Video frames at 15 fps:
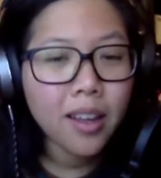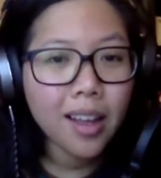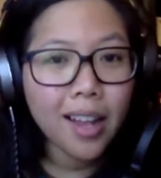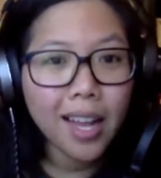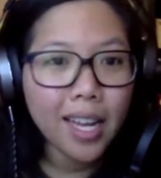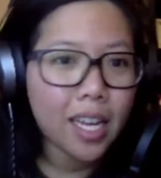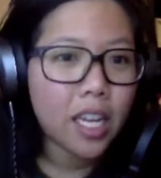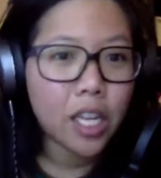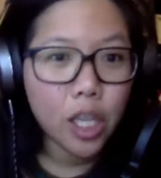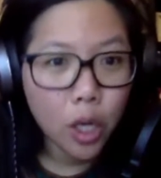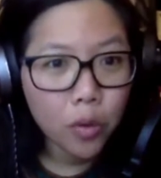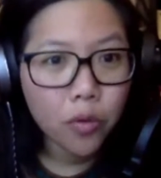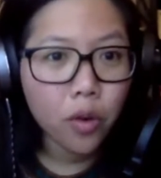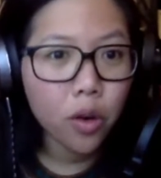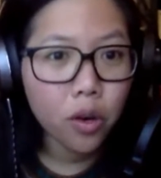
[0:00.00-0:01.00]
like
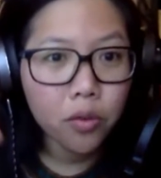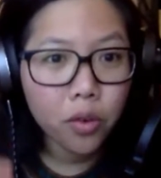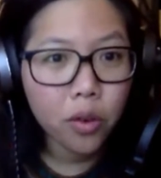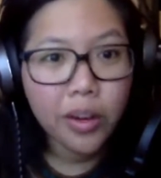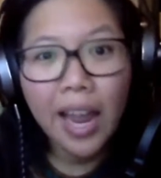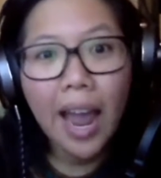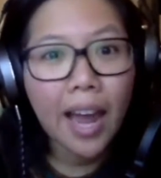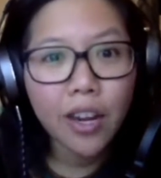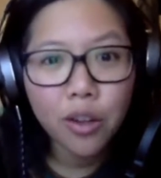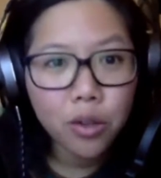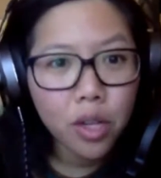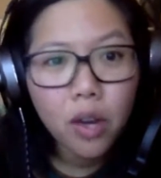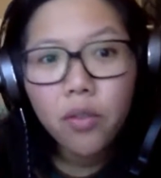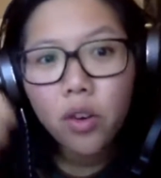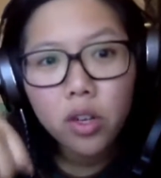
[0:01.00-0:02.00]
for candle
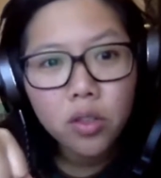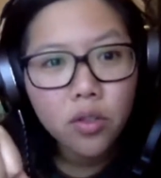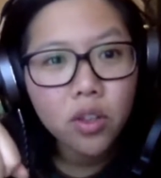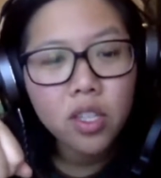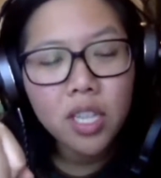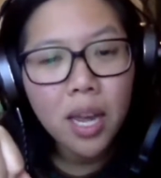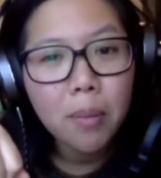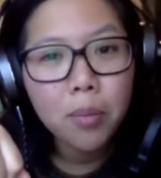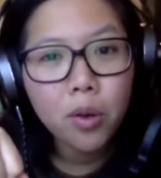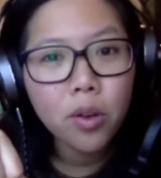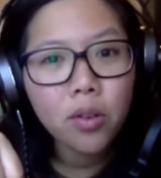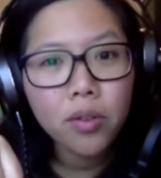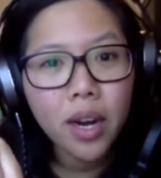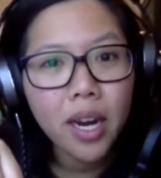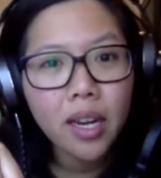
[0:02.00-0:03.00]
lovers, for
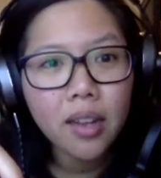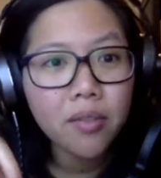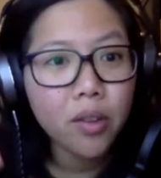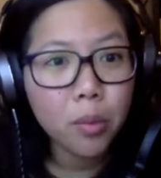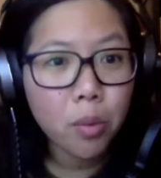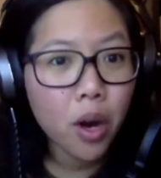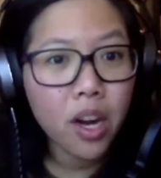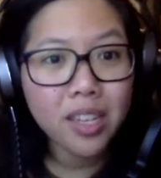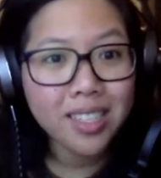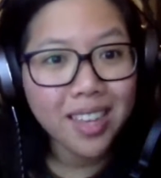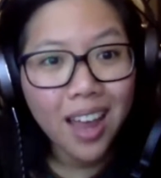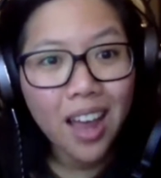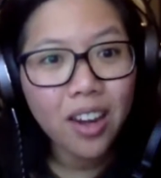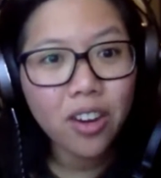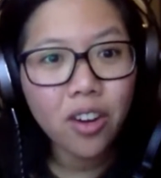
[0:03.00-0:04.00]
example, right? If your product's a
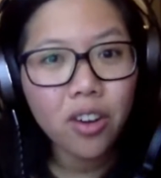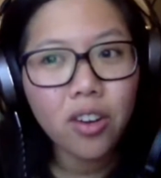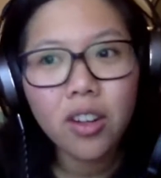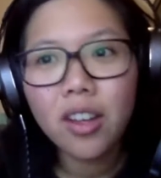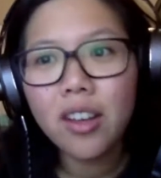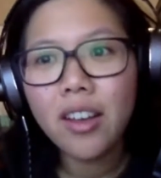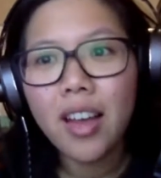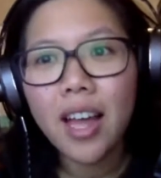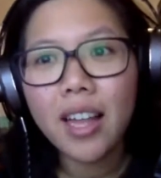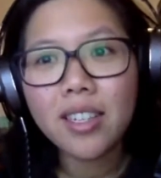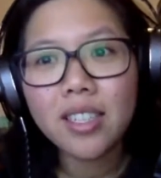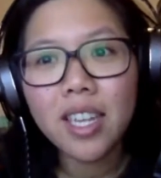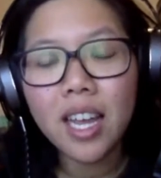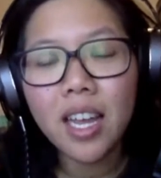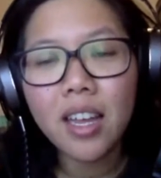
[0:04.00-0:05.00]
candle, and
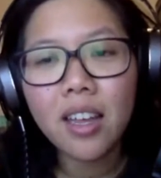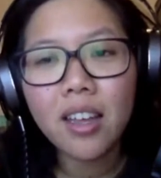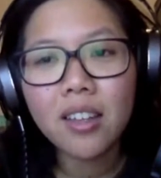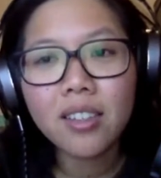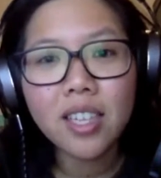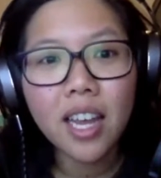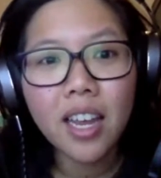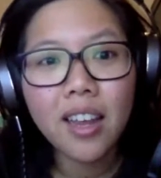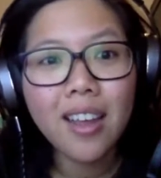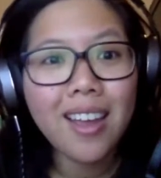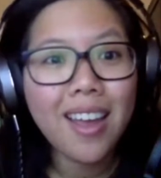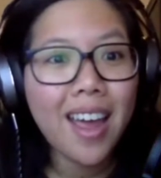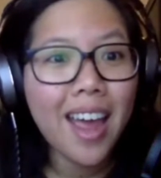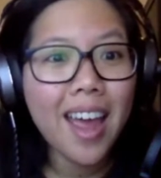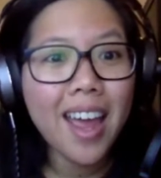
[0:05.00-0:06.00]
saying,
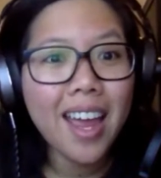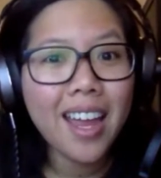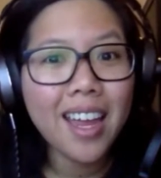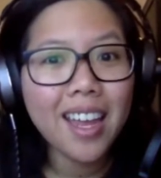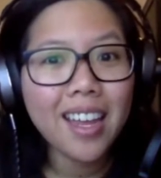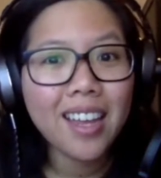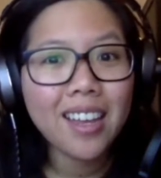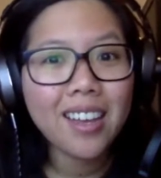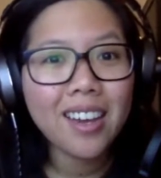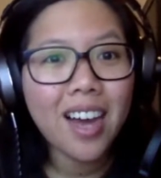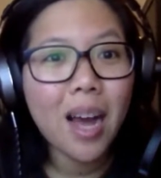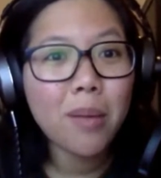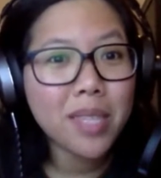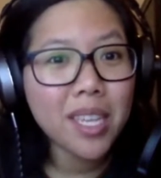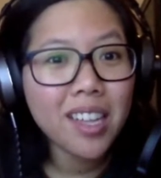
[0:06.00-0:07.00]
hey,
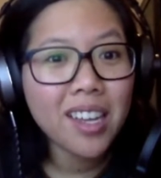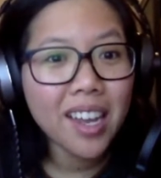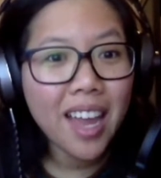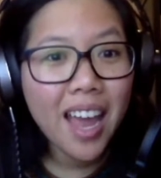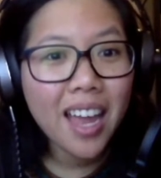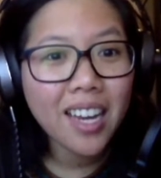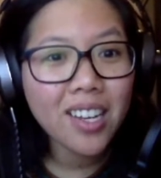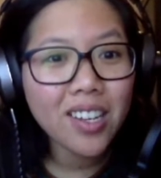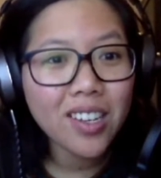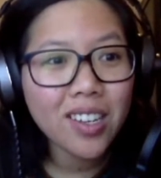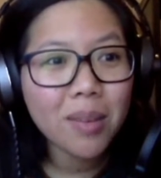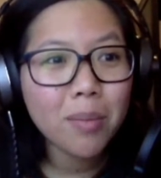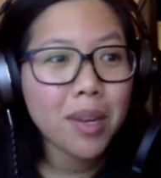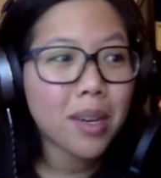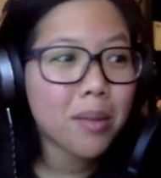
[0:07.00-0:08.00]
I'm selling a candle.
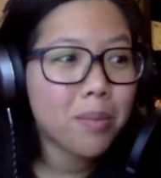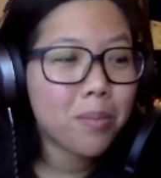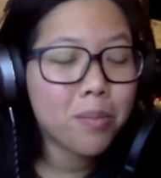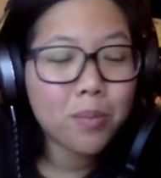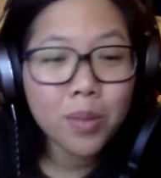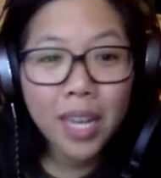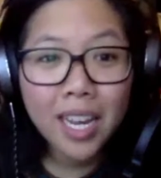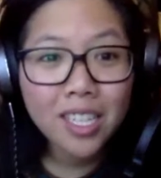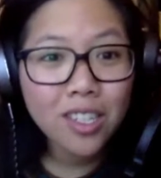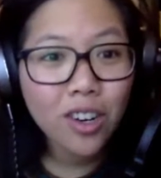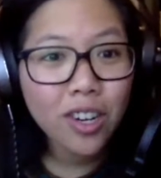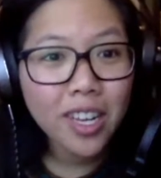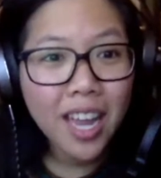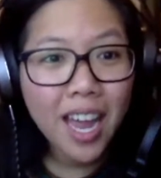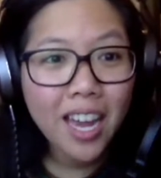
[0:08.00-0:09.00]
I'm gonna
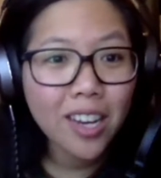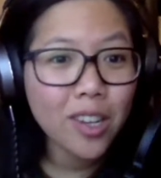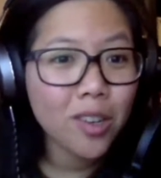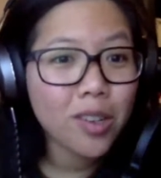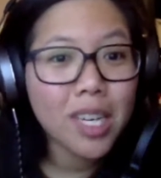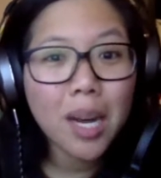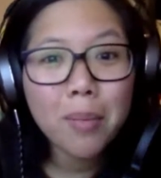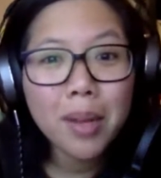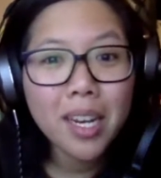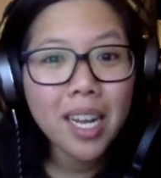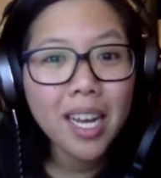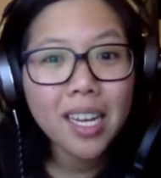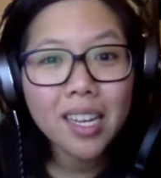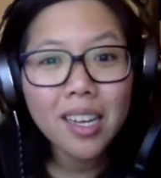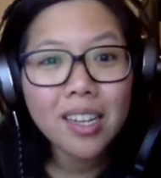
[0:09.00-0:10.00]
kickstart a candle. Come
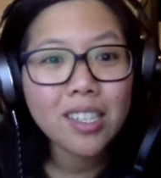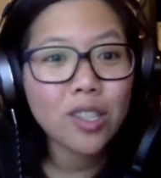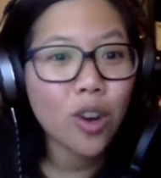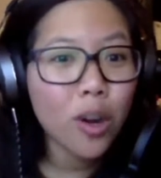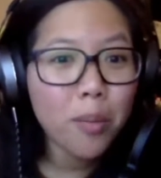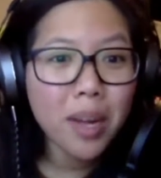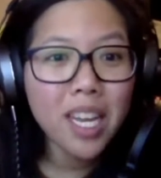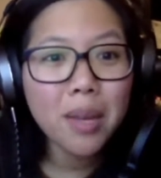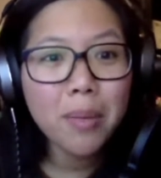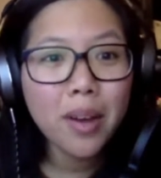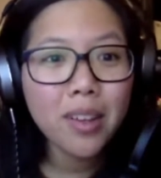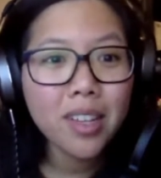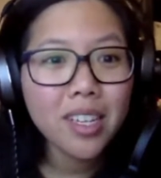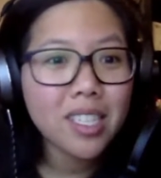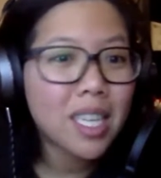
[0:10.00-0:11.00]
and join my
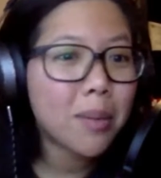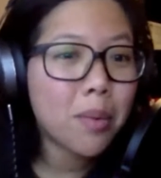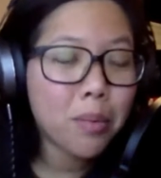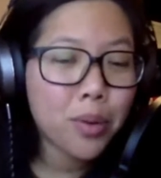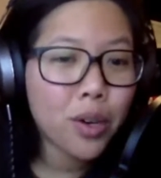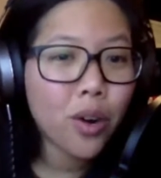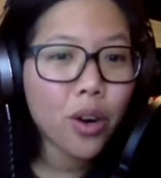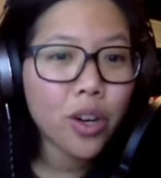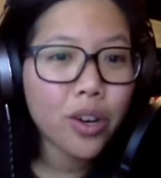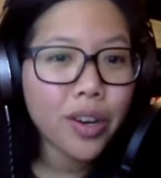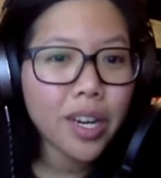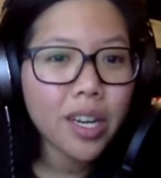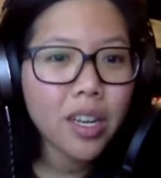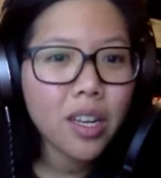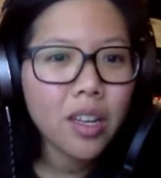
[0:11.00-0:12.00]
email list. Come and pre-order
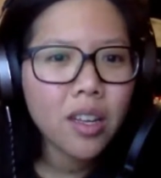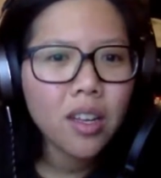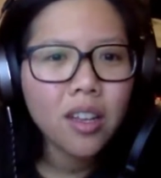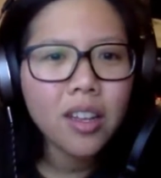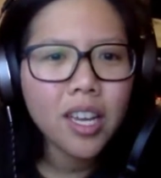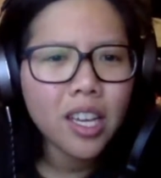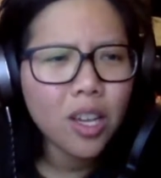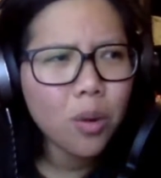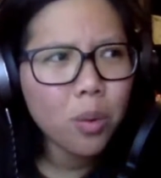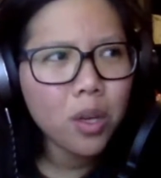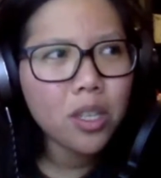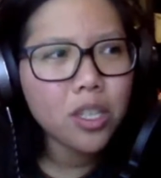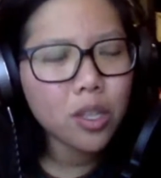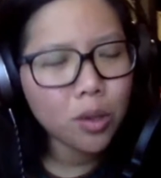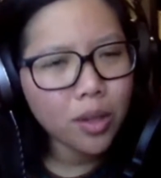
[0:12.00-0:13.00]
it. Like, you
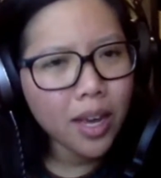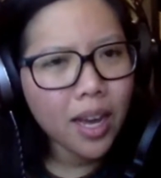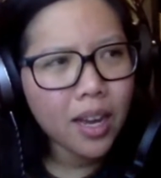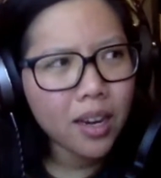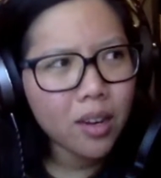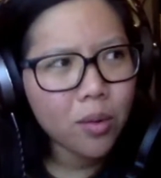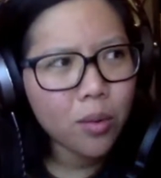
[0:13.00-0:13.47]
wouldn't do that